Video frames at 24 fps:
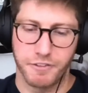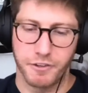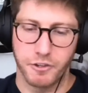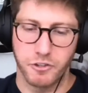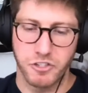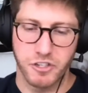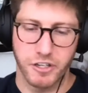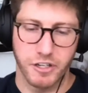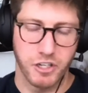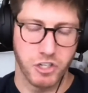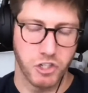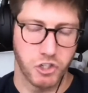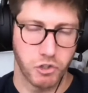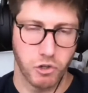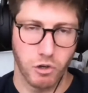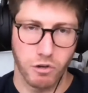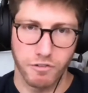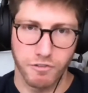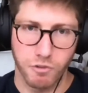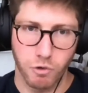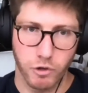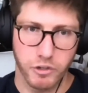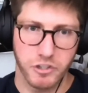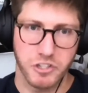there's a Control
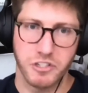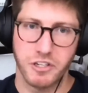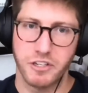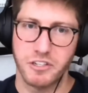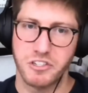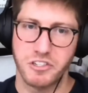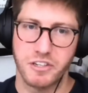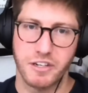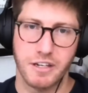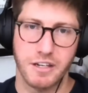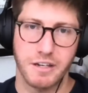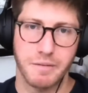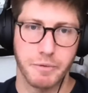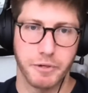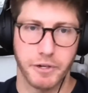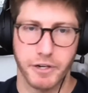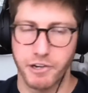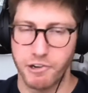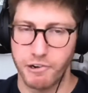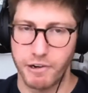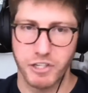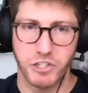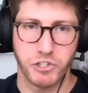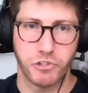4 system or a
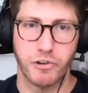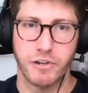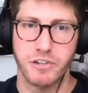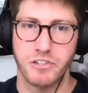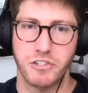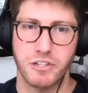Crestron